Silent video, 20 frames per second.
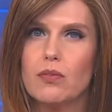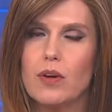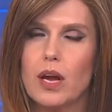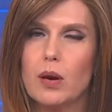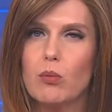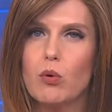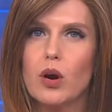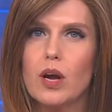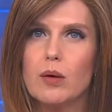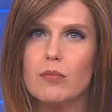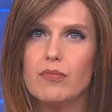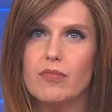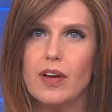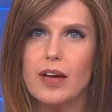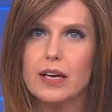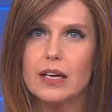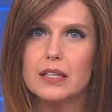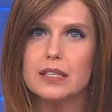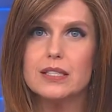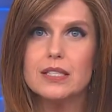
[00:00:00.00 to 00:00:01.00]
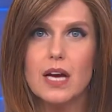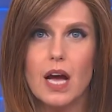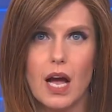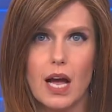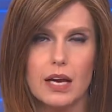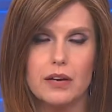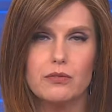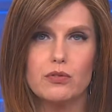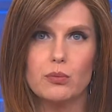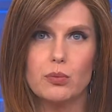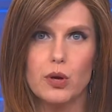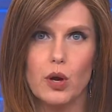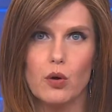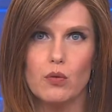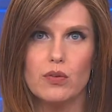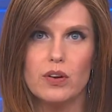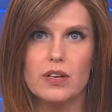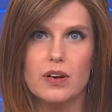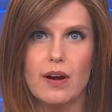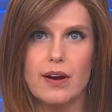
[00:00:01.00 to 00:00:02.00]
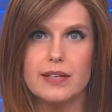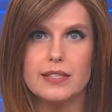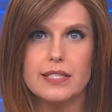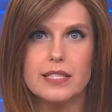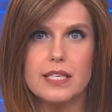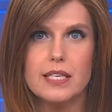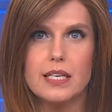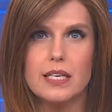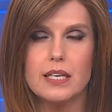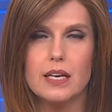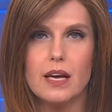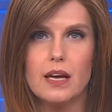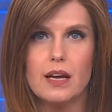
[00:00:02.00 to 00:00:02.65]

Abraham Vega died from COVID-19,